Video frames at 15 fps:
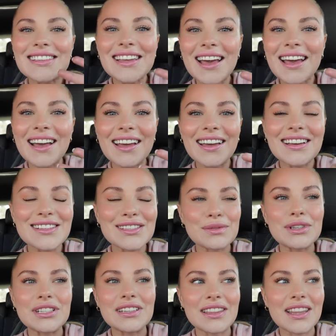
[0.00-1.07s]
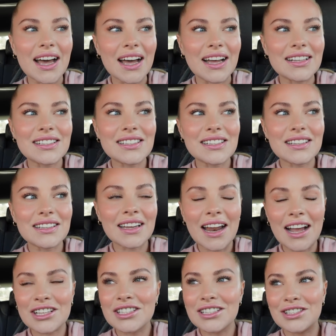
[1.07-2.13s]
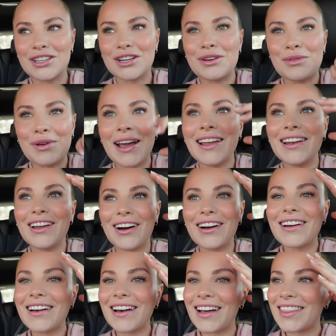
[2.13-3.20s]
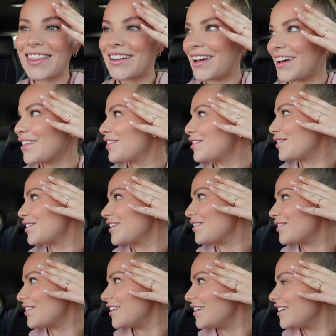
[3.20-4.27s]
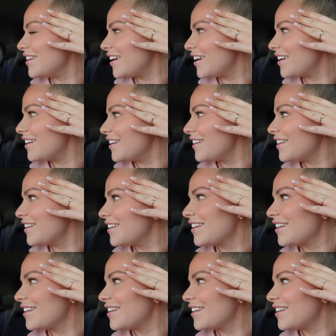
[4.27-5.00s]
Yay! So we did that. It actually took way longer than I thought it would, no?